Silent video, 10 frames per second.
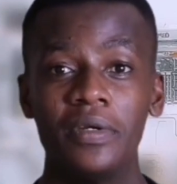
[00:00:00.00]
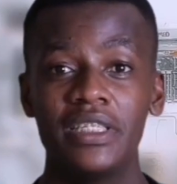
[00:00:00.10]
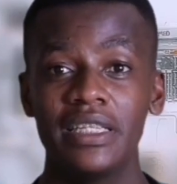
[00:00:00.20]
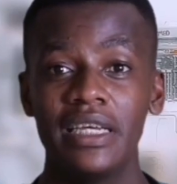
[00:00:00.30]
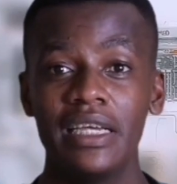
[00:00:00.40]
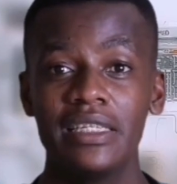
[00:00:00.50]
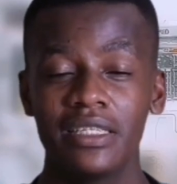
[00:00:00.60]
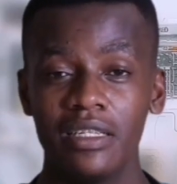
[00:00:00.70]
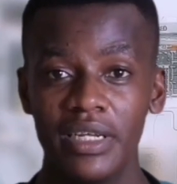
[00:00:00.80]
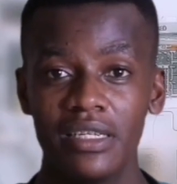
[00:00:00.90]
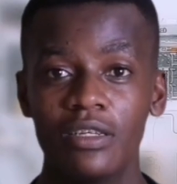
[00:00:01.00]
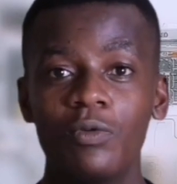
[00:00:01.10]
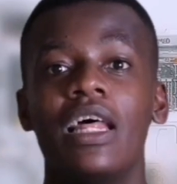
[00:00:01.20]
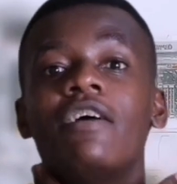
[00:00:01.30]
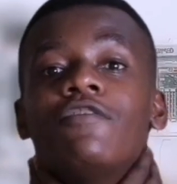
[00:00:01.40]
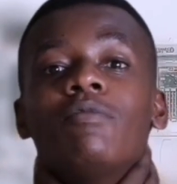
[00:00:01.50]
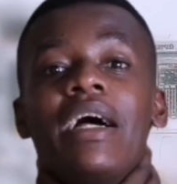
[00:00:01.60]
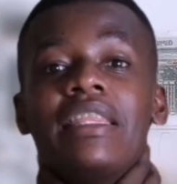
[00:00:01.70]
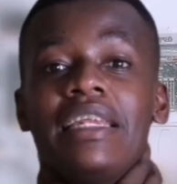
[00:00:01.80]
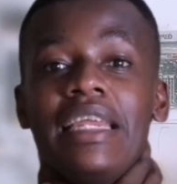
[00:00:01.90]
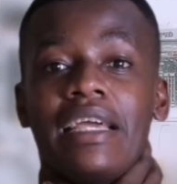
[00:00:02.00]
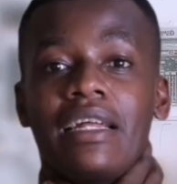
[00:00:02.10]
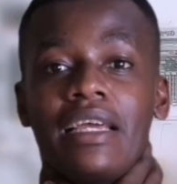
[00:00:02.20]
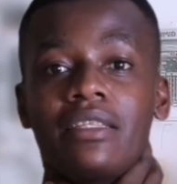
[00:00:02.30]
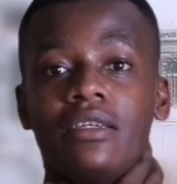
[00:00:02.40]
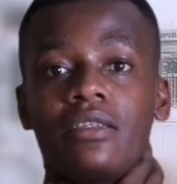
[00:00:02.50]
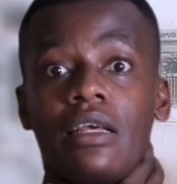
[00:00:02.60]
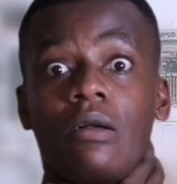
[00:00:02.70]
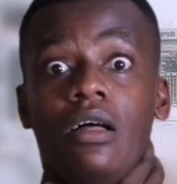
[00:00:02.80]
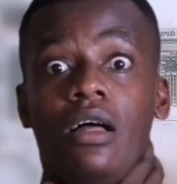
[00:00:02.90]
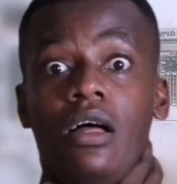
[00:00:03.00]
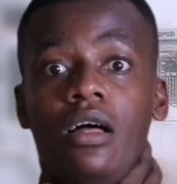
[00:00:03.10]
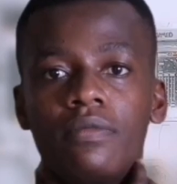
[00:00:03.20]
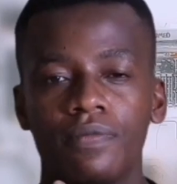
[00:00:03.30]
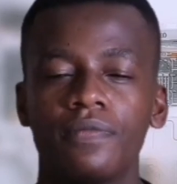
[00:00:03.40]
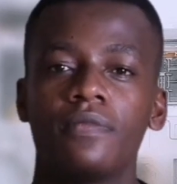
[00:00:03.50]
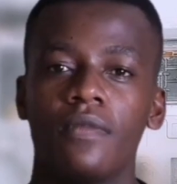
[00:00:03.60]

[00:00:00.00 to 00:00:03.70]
internal medicine will have you by the neck like this, like ah.